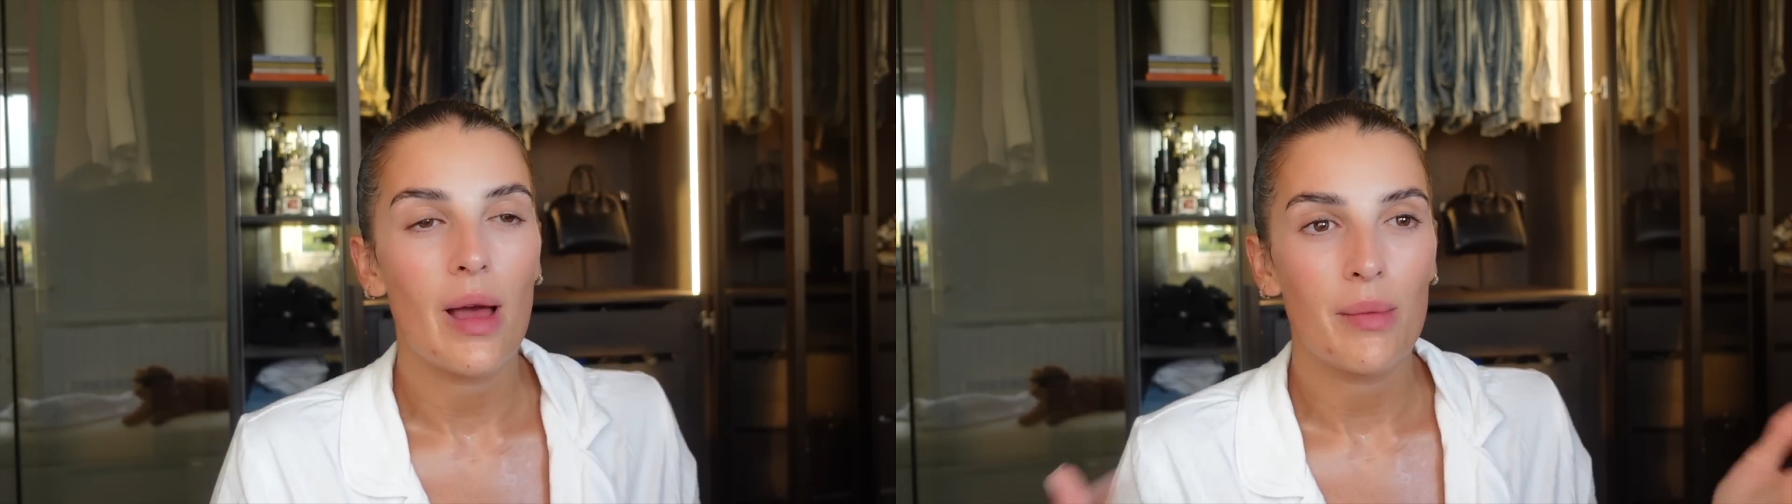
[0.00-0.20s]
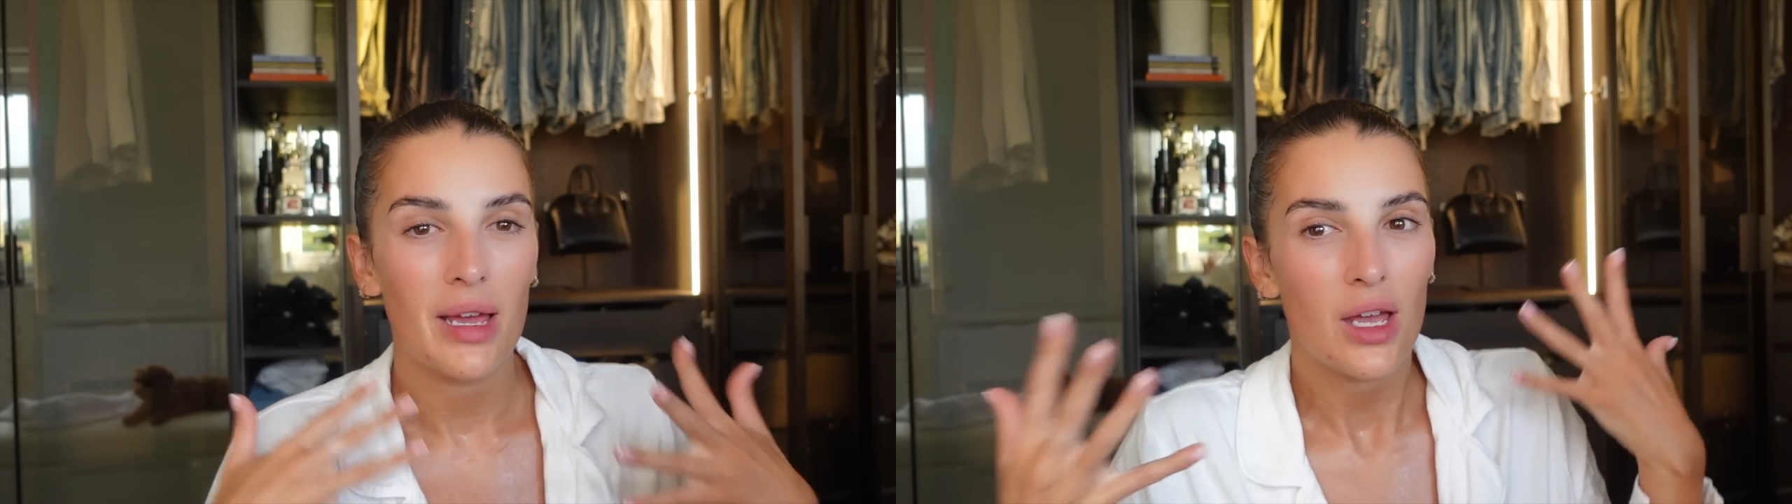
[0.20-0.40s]

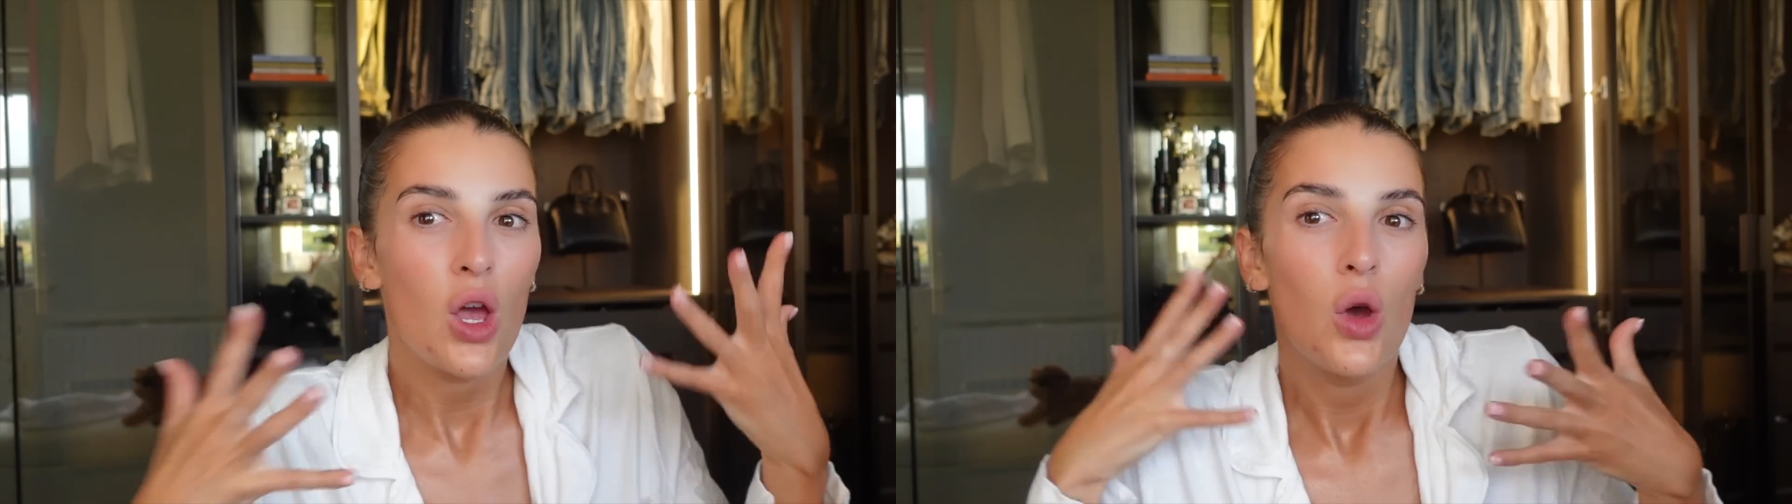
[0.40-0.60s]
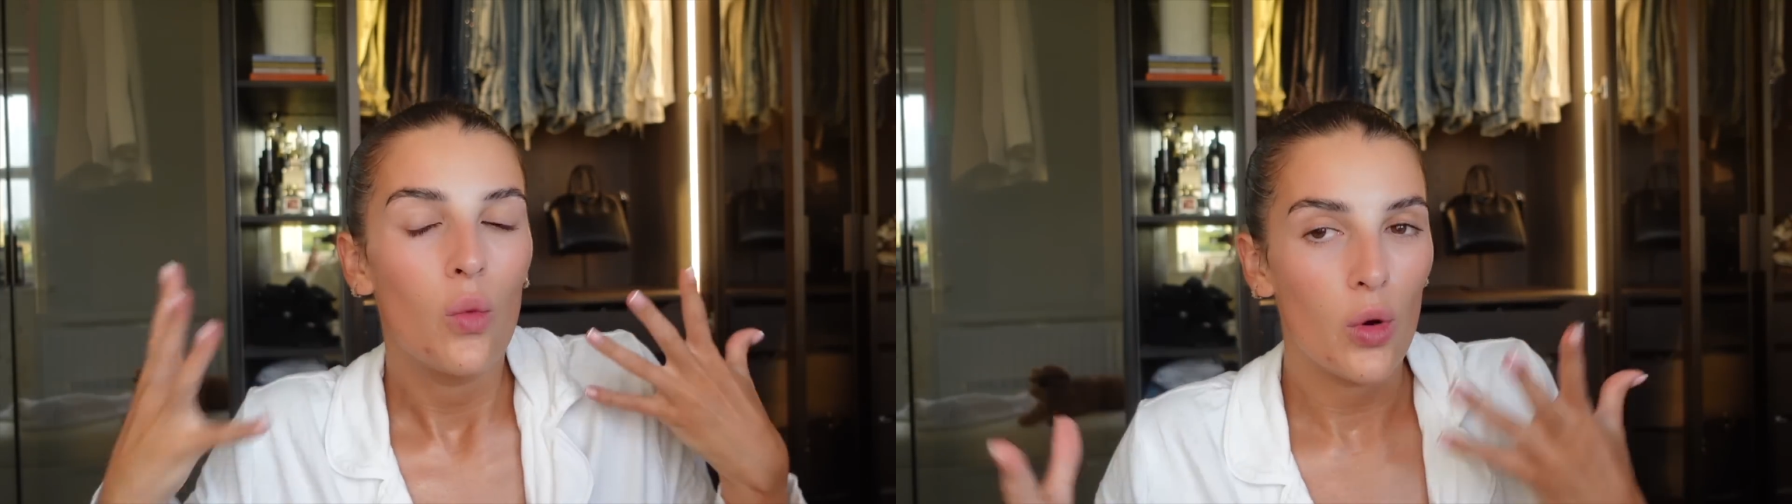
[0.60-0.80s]
I'm like,
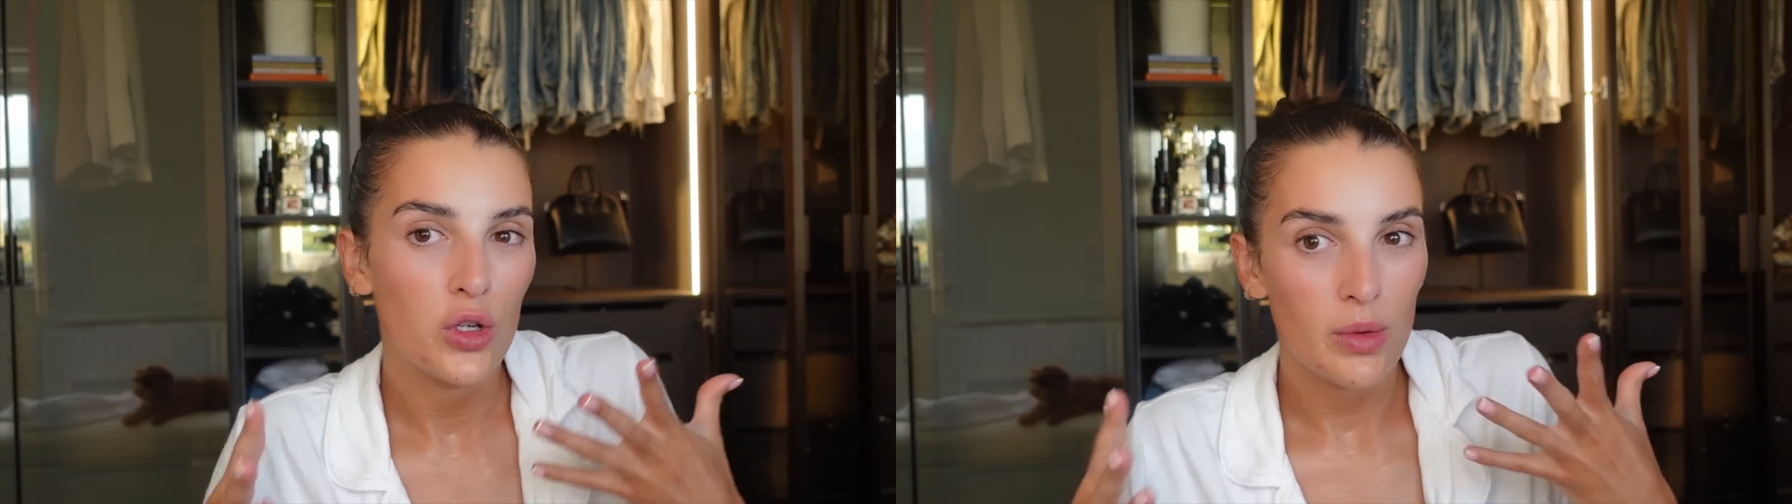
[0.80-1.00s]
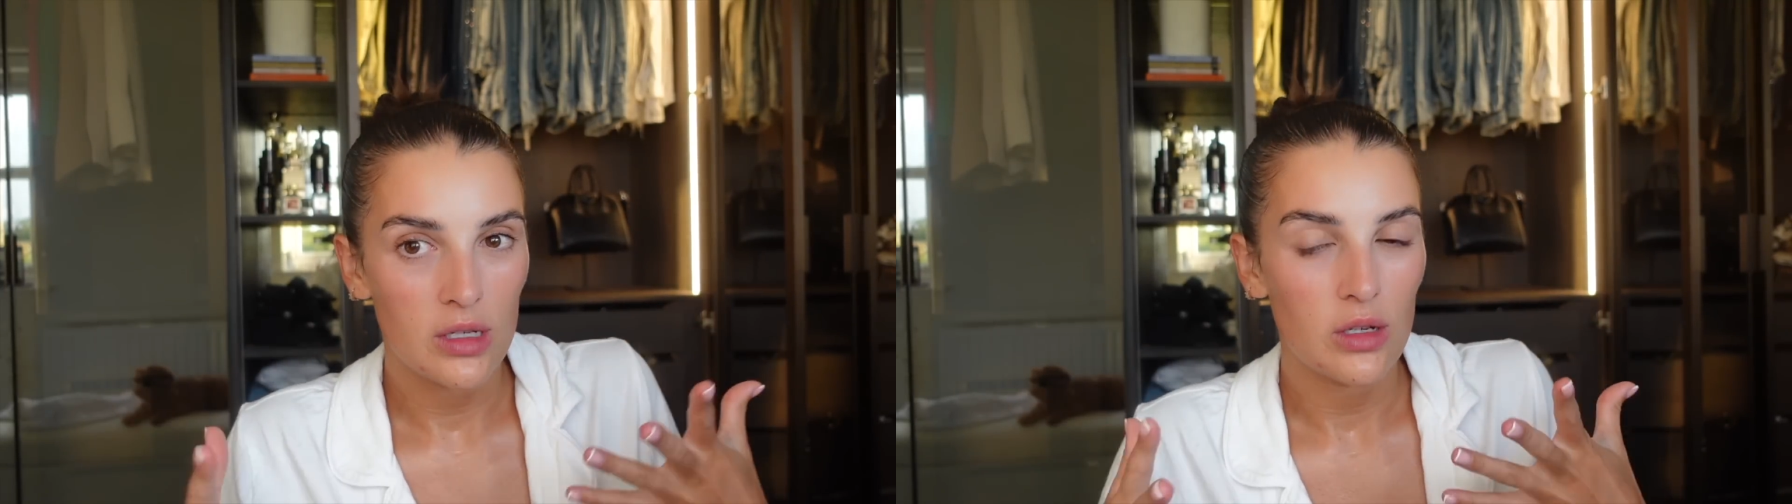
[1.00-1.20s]
what
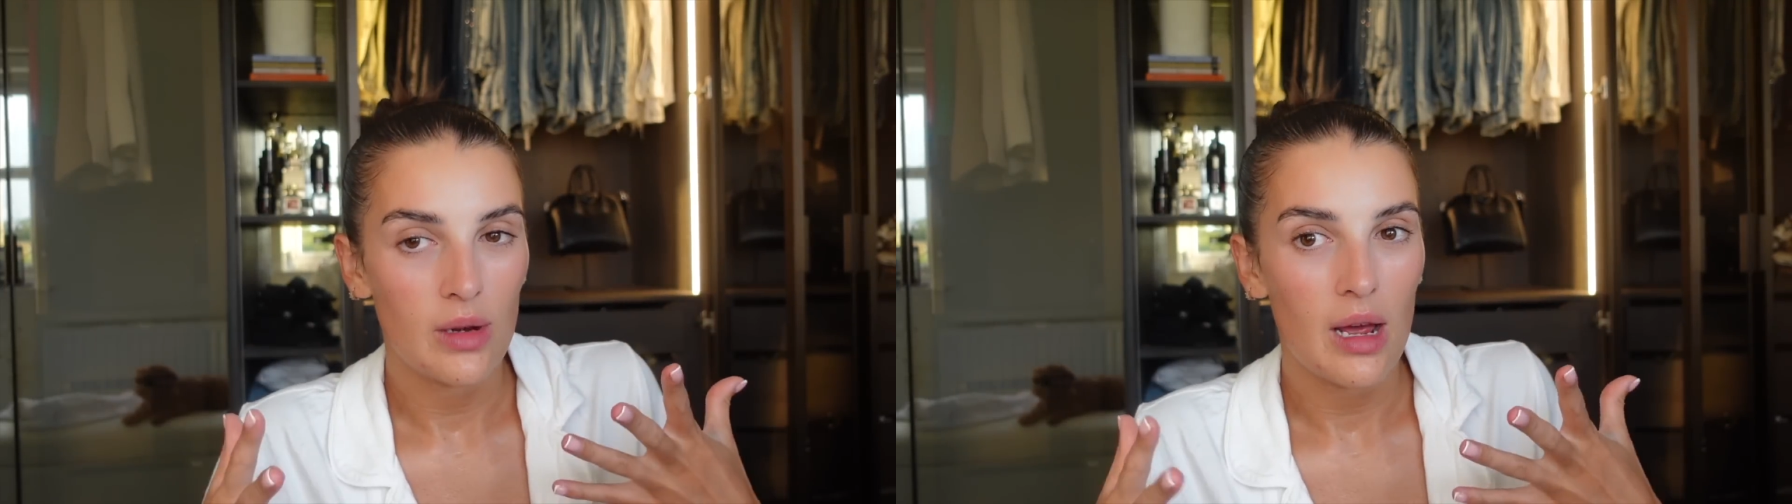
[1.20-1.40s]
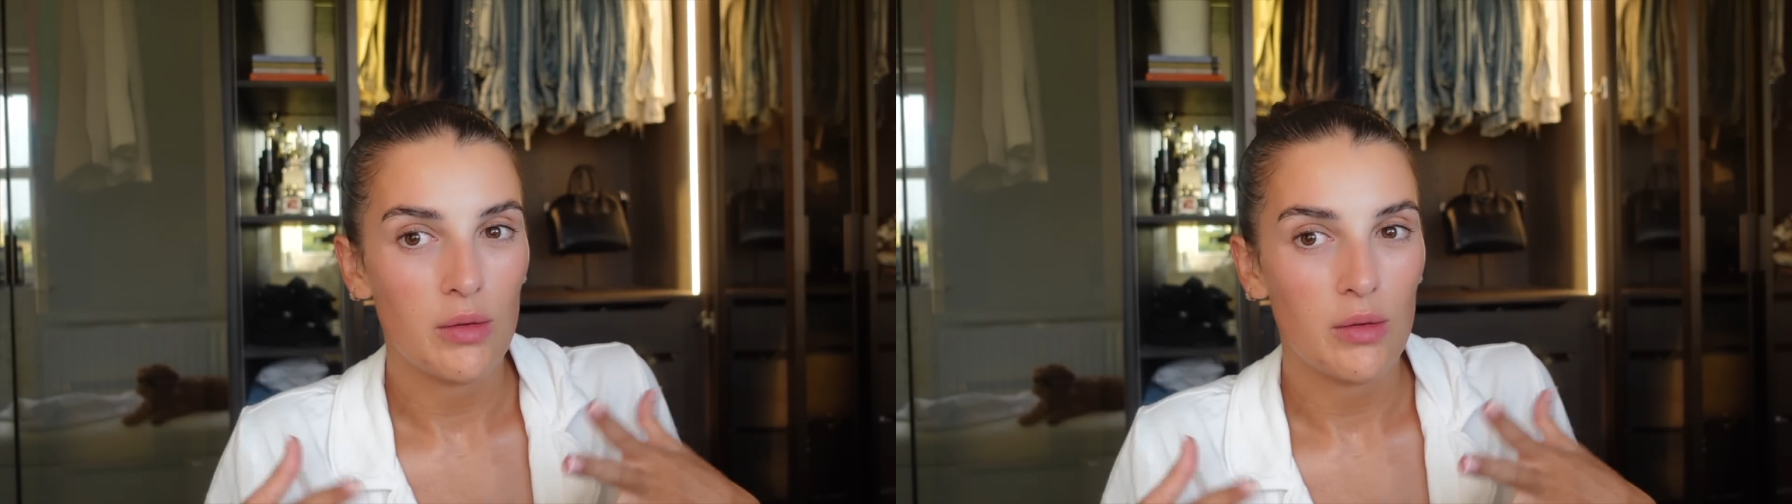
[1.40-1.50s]
do I do now?